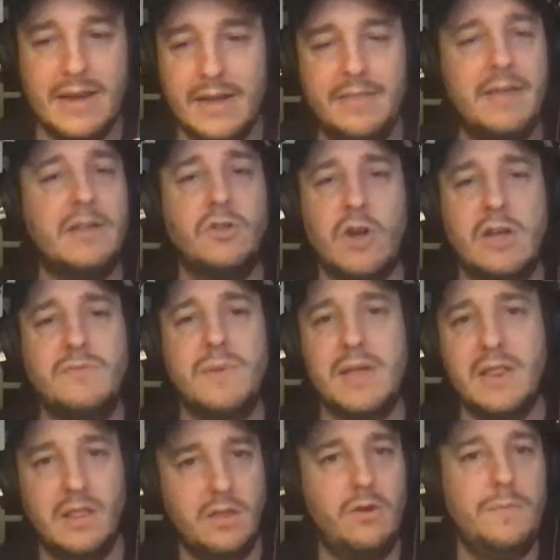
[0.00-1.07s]
I think, drives me a
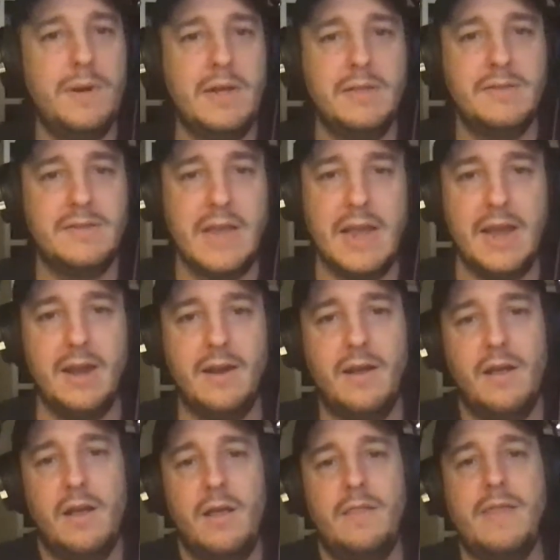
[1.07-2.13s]
little bit insane
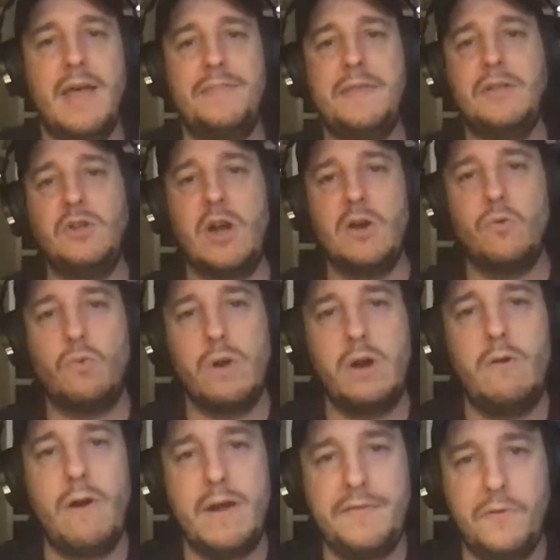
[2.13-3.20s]
that they try to
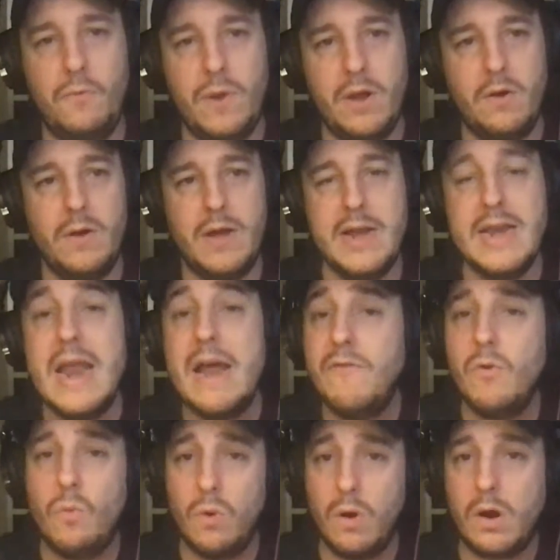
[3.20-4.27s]
recreate the wheel. It
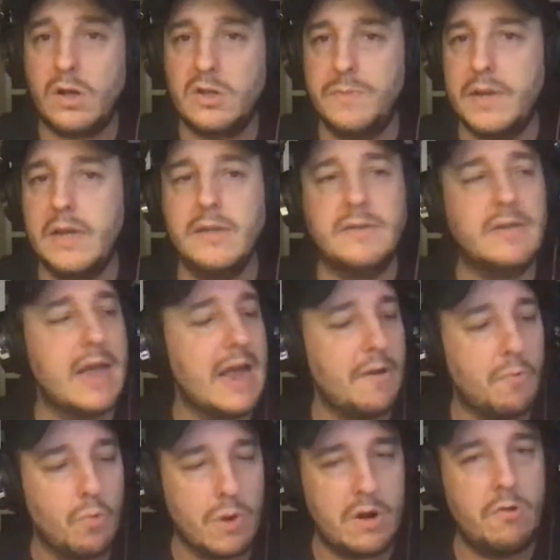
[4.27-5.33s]
never works because a
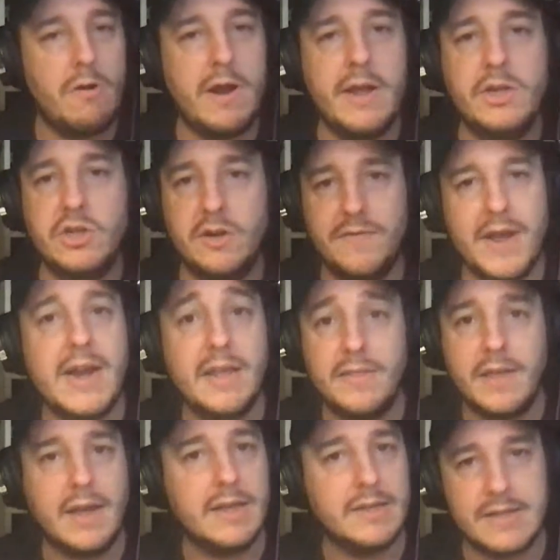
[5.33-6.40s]
recreation of
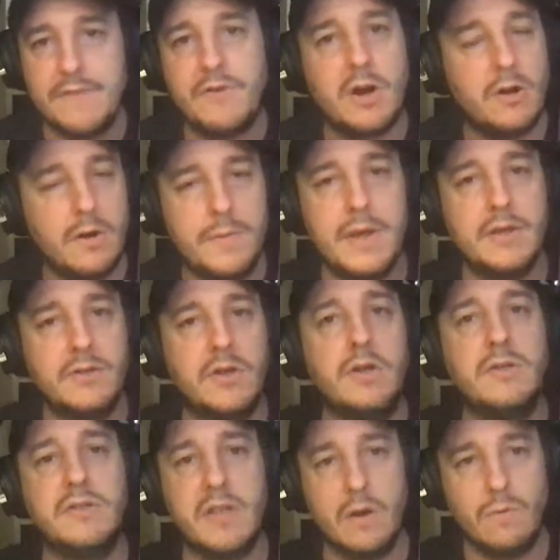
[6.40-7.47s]
anything is never going to be as good
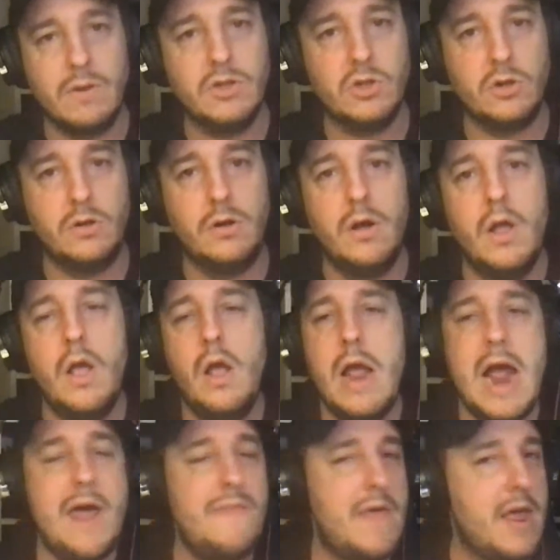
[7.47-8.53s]
as the original.
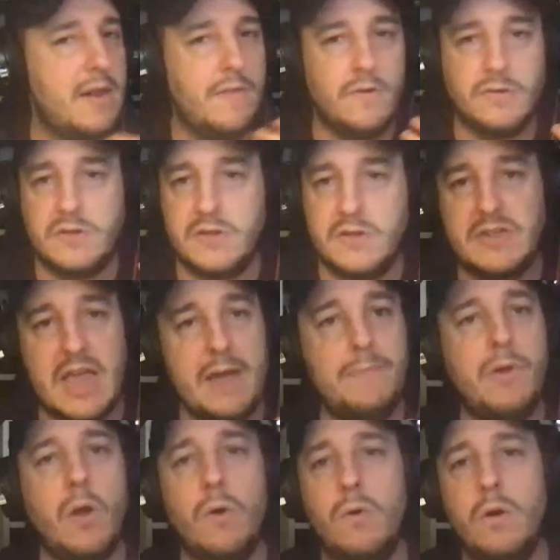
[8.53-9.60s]
And then there's a
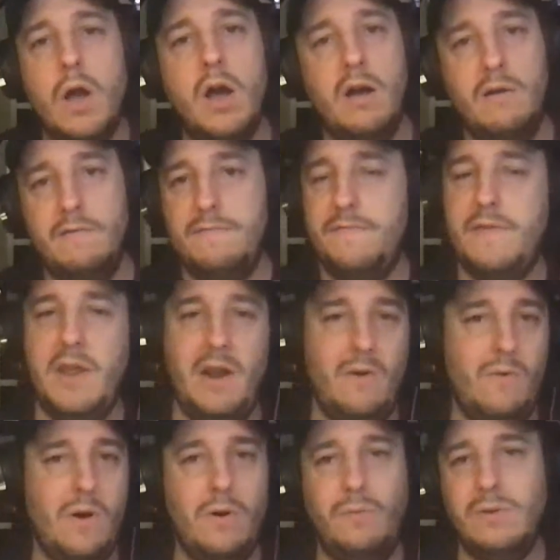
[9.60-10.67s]
scapegoat of,
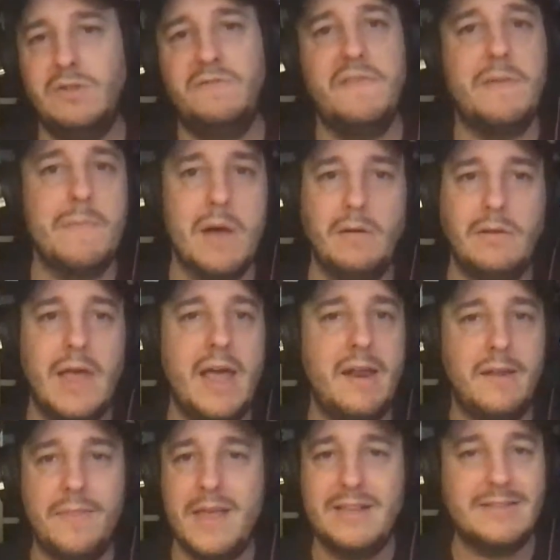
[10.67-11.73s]
well, it was female
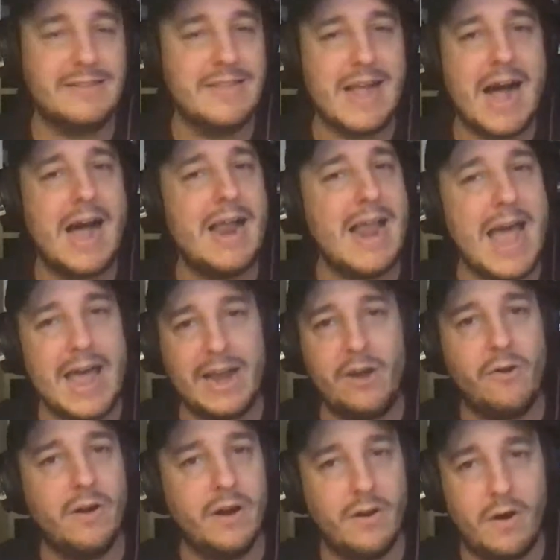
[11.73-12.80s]
led, and that's not
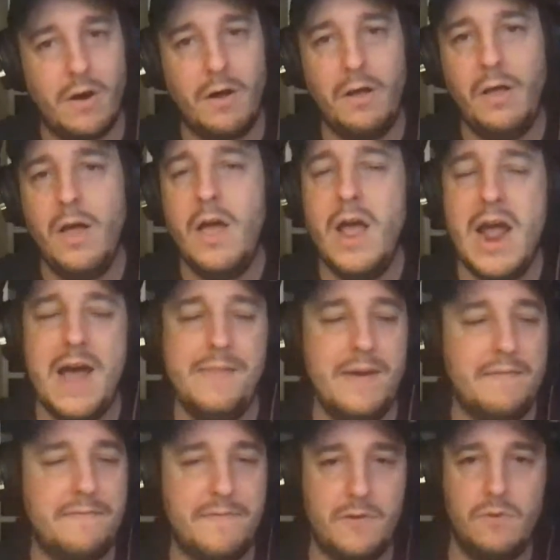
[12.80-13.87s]
accurate at all. And
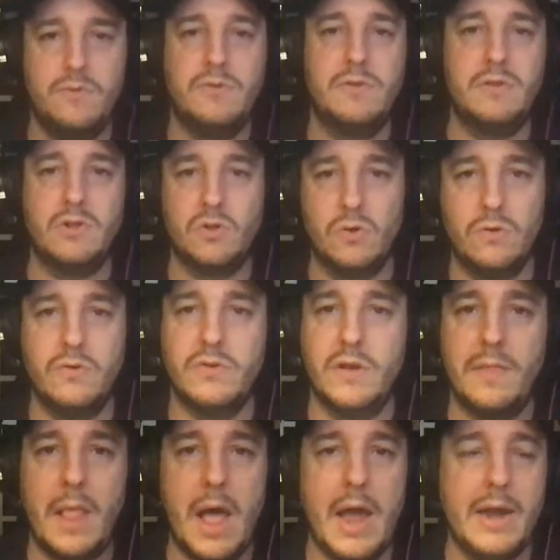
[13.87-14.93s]
that fuels the trolls
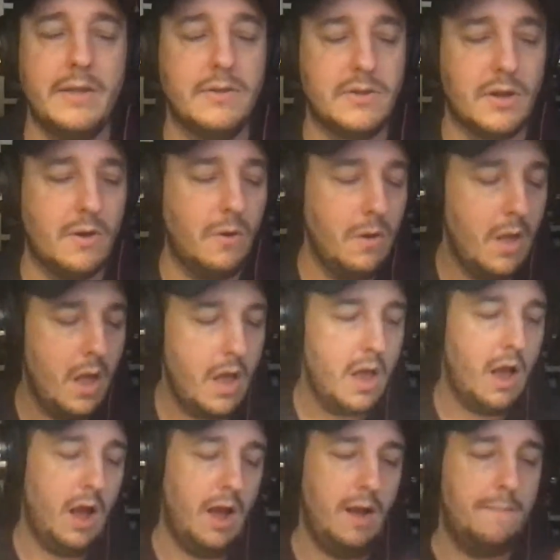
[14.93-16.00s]
online. So
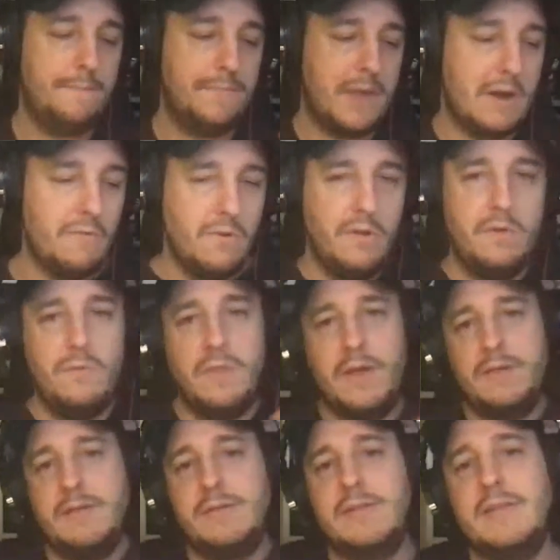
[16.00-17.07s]
I really would
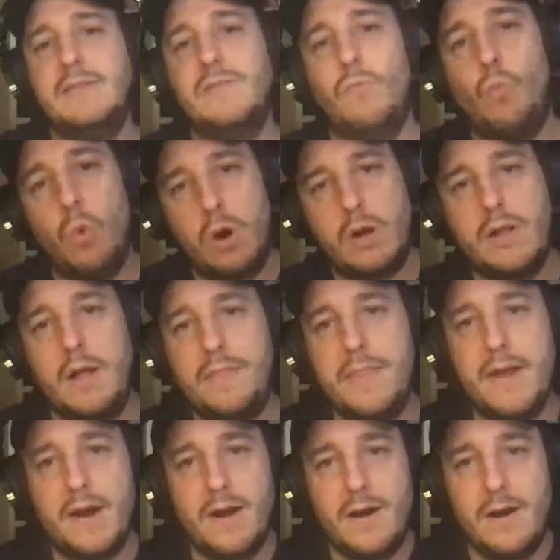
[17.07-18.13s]
like to see some work done
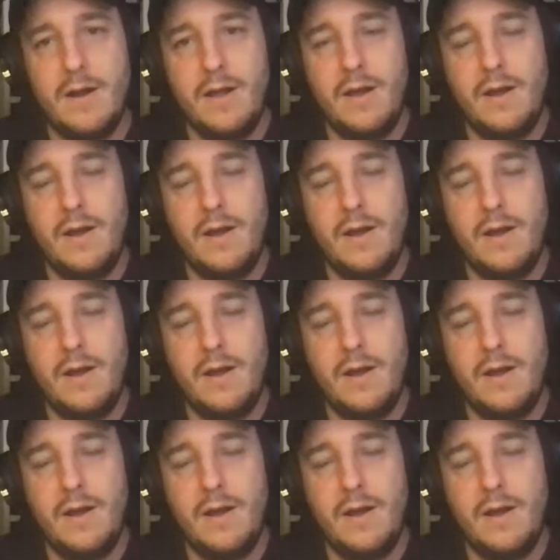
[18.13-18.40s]
there.